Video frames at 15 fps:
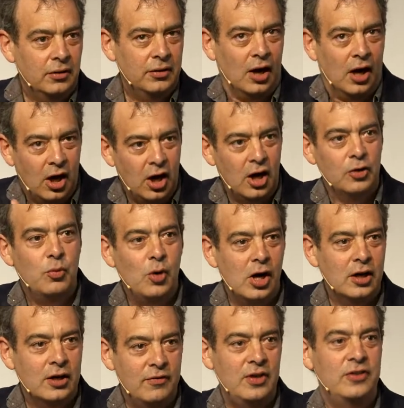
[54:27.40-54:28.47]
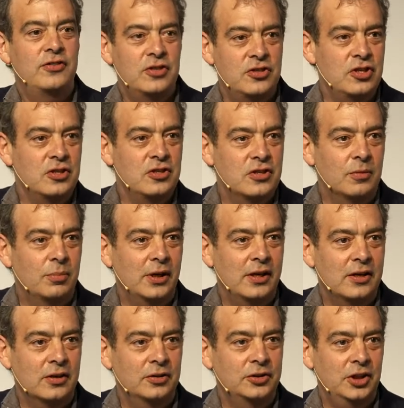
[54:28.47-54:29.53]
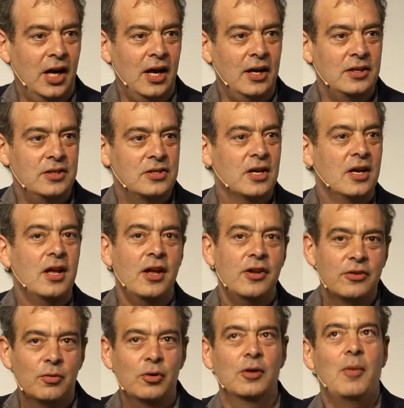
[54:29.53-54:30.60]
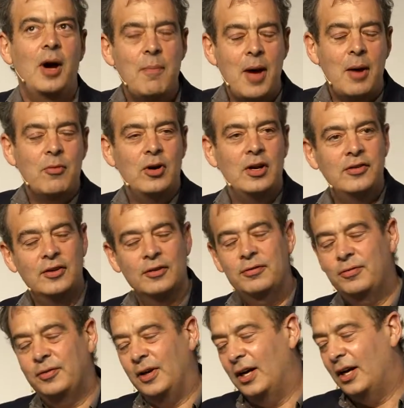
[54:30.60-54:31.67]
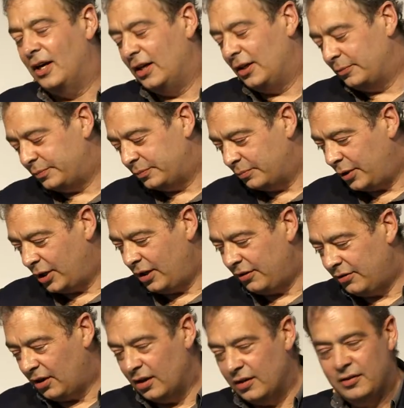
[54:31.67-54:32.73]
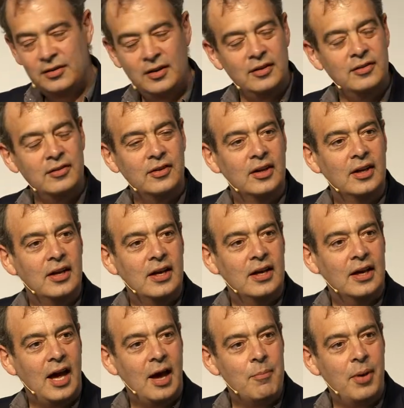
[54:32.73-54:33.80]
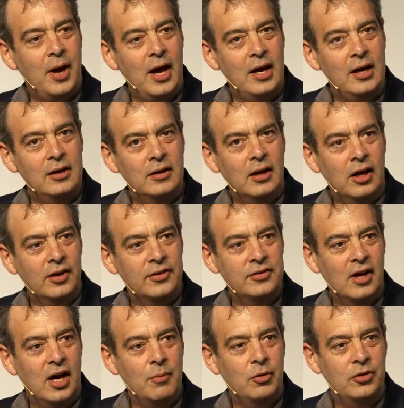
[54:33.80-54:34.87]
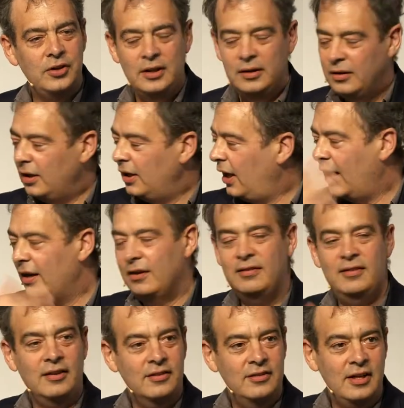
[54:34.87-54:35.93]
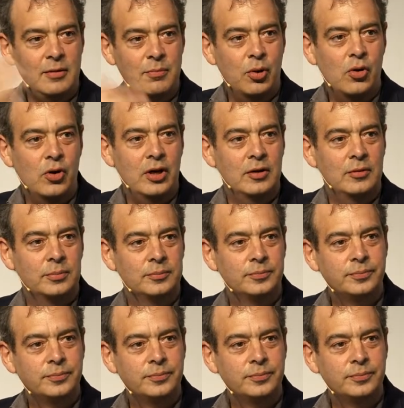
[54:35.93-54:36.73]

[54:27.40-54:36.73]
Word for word: the hard work of institutional political change. So one of my memories of uh, Bernie Sanders's campaign last time was he, he had a 16-point